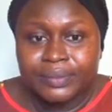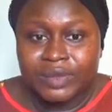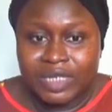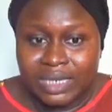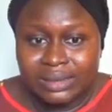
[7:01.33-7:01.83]

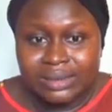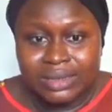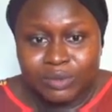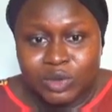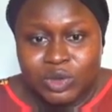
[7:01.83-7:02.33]
yes,
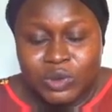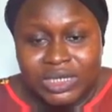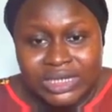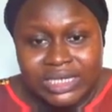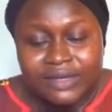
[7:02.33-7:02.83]

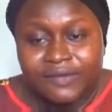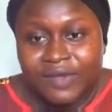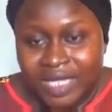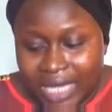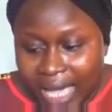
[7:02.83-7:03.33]
demonstrative
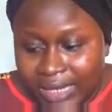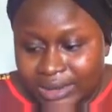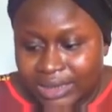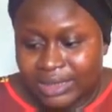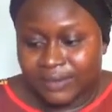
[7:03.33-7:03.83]

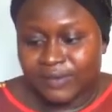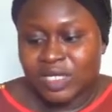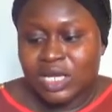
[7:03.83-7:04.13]
adjectives.